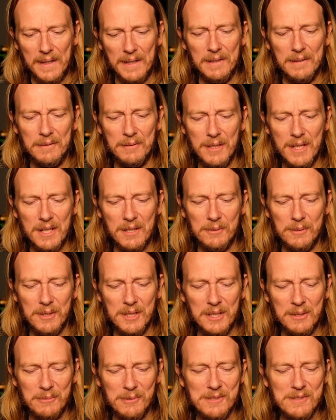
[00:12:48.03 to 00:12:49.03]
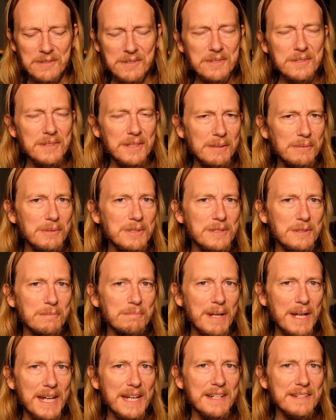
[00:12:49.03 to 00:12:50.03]
It was a
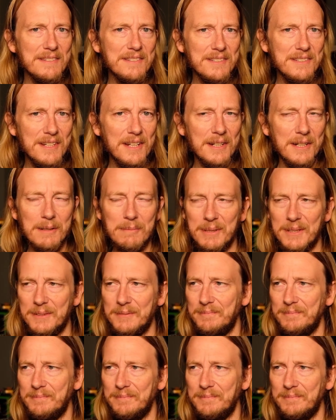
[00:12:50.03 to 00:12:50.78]
bad setup.